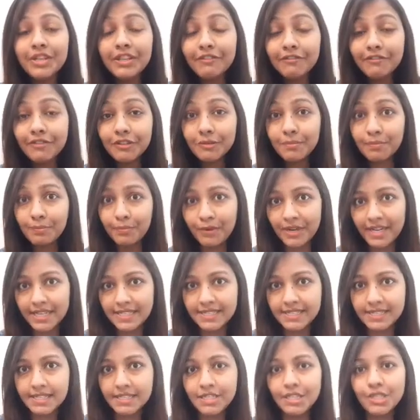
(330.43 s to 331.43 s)
if you
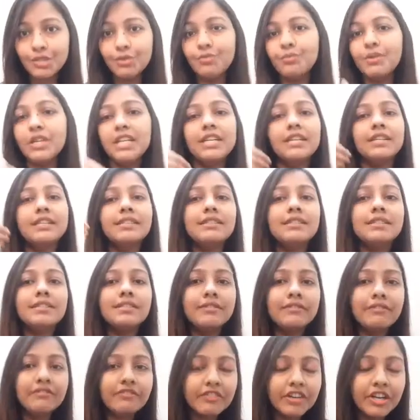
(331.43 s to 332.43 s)
present your
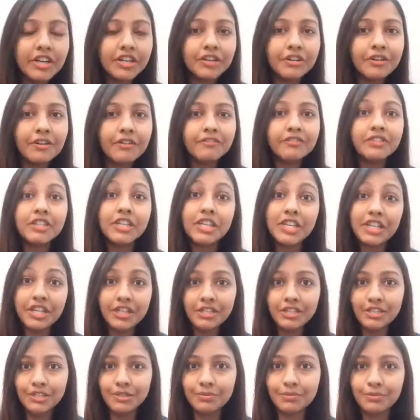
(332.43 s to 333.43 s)
weaknesses in front of the
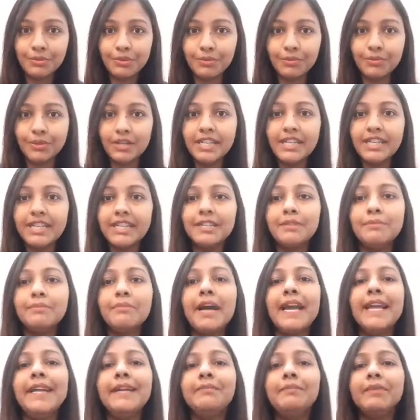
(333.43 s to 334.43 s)
interviewer, it
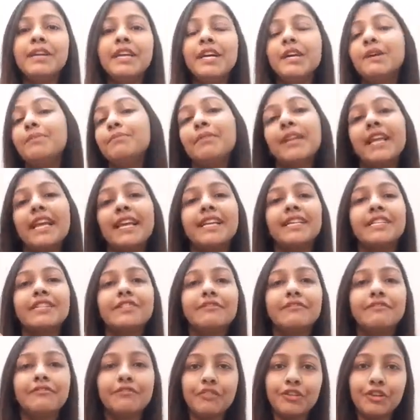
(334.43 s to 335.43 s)
might become
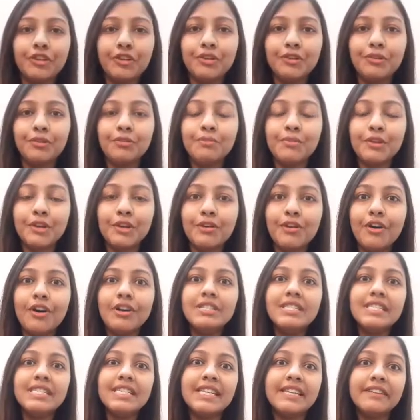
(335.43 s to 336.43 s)
negative for you,
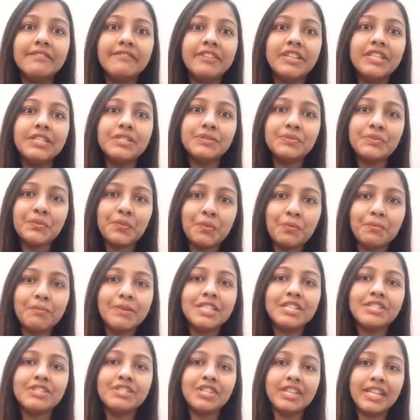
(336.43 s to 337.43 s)
because giving so
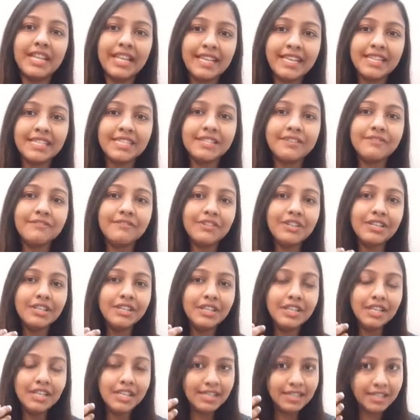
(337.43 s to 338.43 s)
much negative
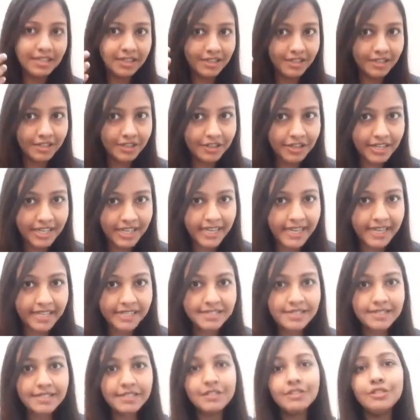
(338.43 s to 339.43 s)

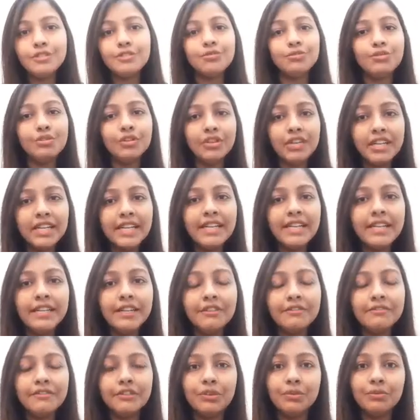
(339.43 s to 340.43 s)
traits to your
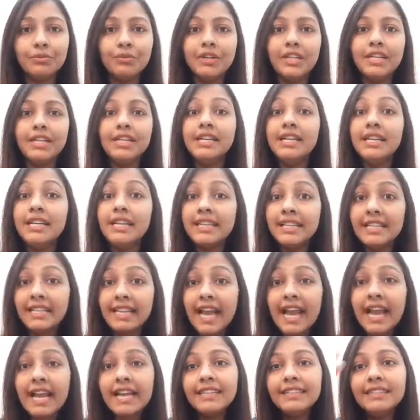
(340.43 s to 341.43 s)
interviewer
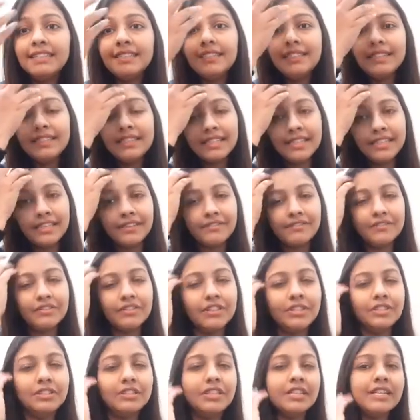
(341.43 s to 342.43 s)
can give
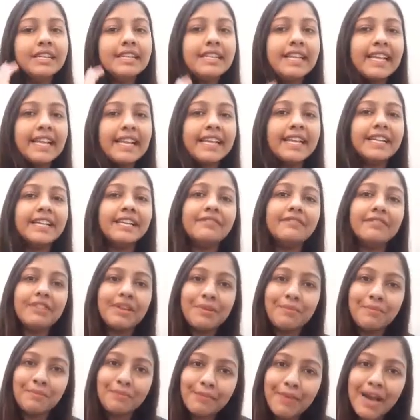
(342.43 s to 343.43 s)
the negative
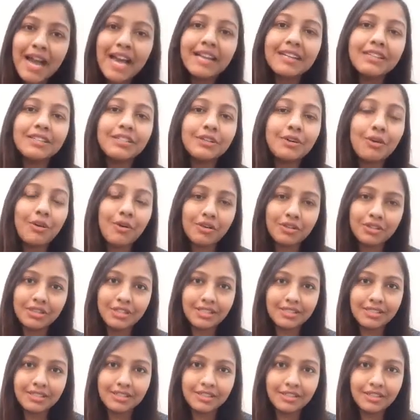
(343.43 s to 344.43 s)
impact
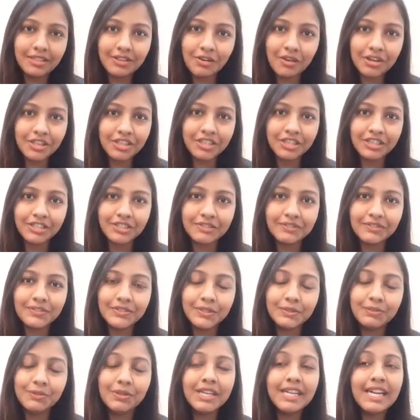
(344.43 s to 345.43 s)
on
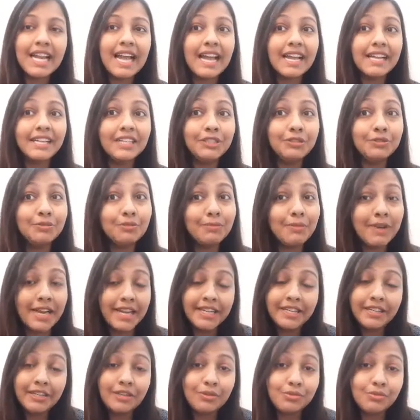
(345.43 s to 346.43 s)
interviewer, and you
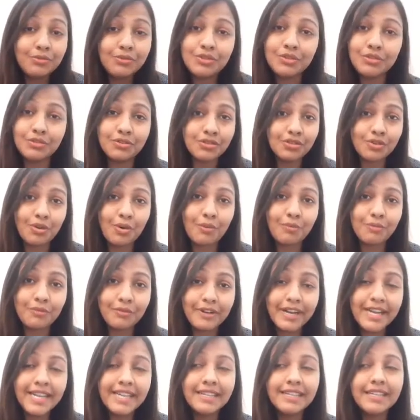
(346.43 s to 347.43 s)
might lose your job,
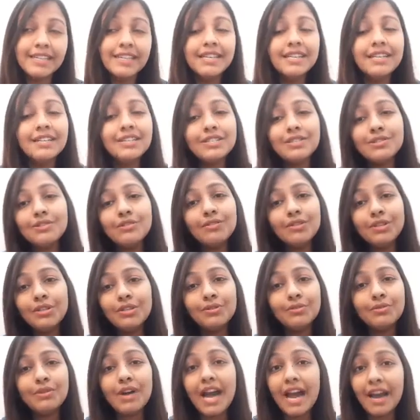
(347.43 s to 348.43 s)
right? So
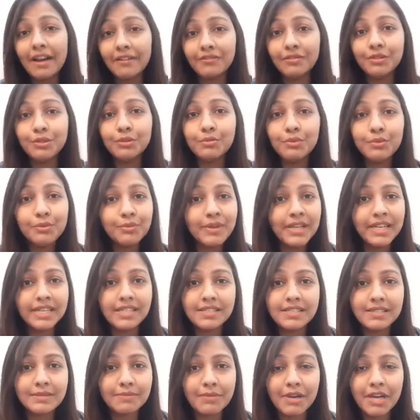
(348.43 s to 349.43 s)
you have to be
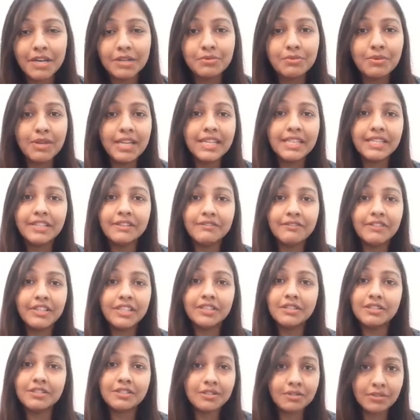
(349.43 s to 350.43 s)
very smart while
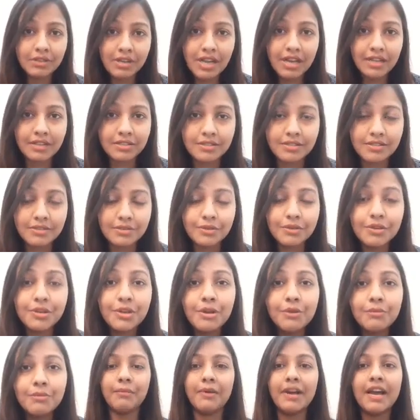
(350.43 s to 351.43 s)
giving this answer.
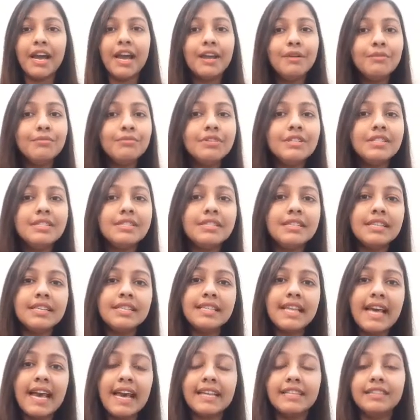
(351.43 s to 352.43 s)
I would say
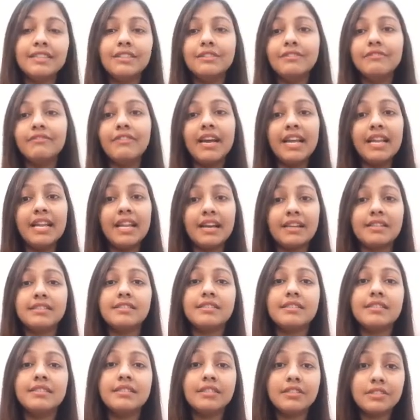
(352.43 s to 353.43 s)
that while
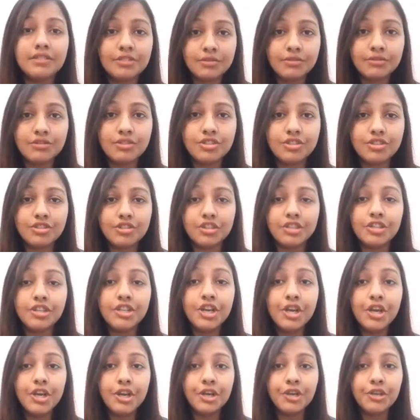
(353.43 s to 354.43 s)
answering this question,
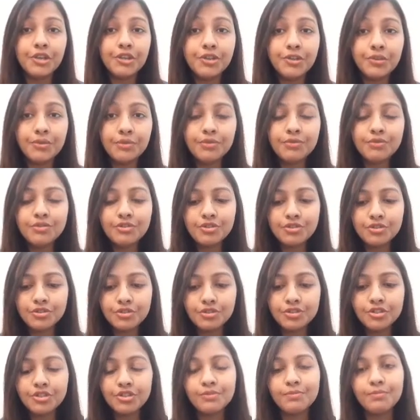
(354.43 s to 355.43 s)
you
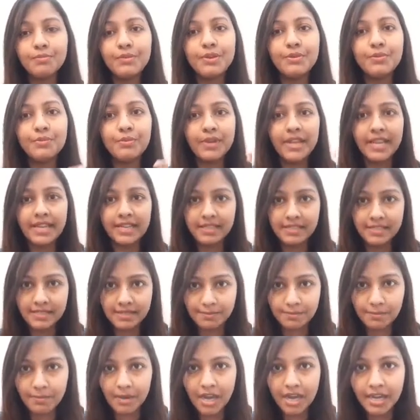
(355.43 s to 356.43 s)
should be very
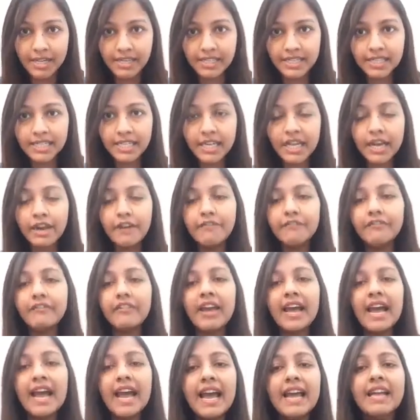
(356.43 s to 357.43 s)
smart enough,
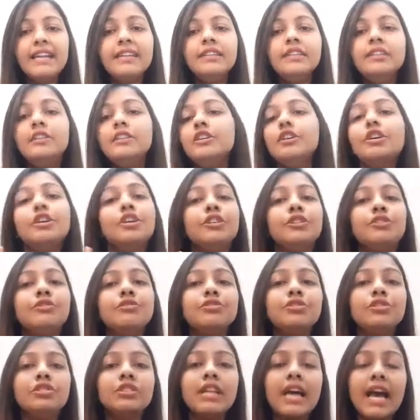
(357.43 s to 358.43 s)
and you
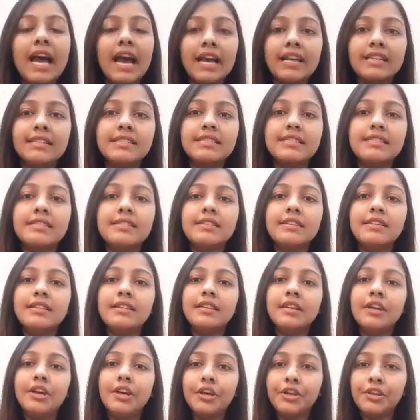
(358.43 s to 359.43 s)
should answer
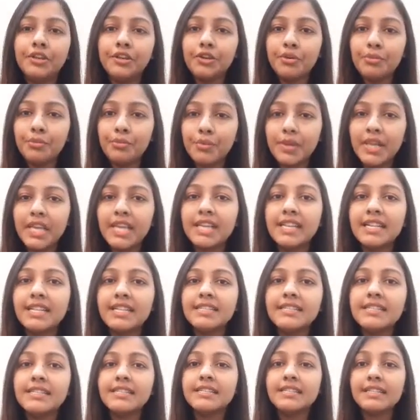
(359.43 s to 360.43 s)
your
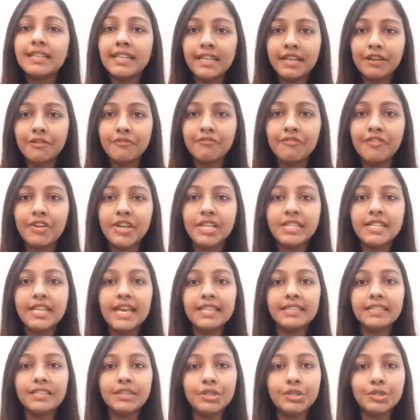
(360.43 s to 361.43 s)
weaknesses in a way
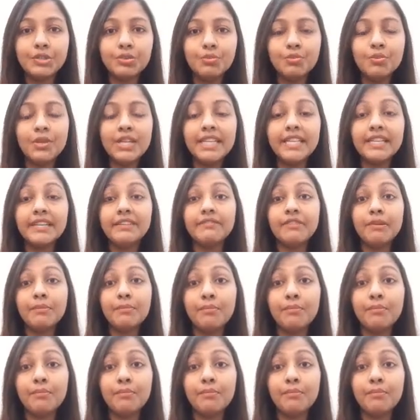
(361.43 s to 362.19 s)
that it will give a